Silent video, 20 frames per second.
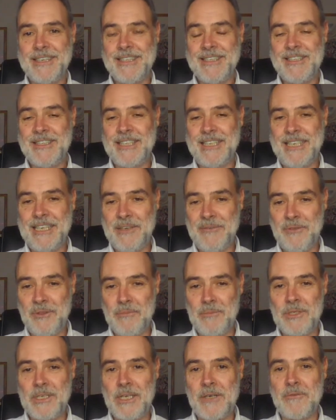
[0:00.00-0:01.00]
to give
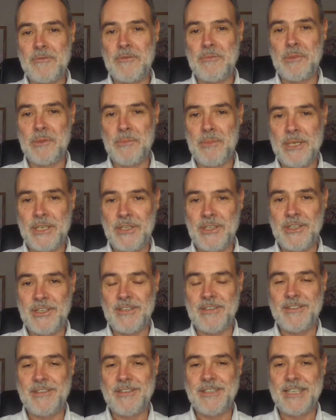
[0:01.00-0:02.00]
themselves
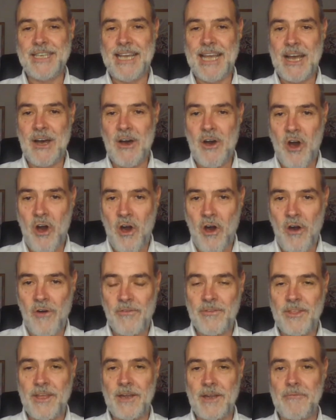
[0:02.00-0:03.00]
permission to get
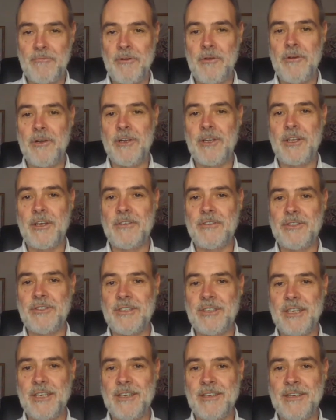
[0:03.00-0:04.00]
off that roller
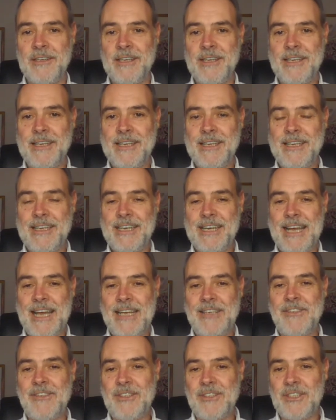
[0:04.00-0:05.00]
coaster
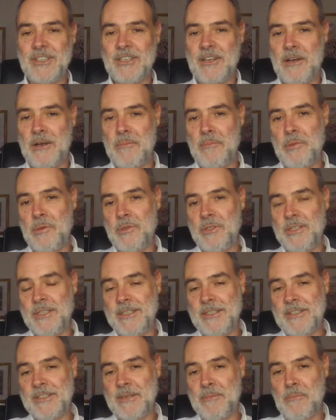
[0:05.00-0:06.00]
and to start
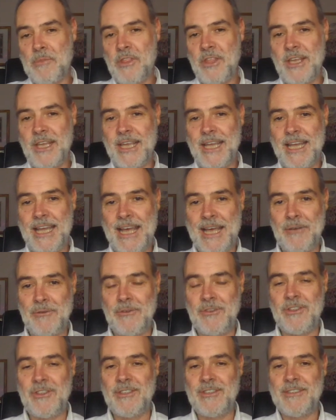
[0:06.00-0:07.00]
putting something
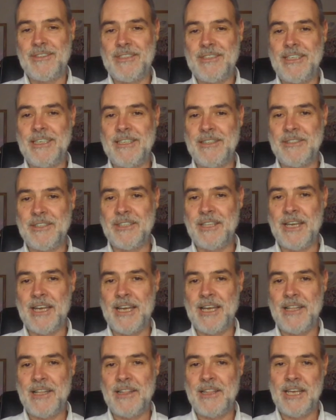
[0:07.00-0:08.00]
else into
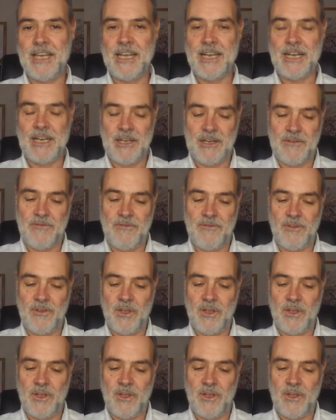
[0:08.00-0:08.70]
their their kind of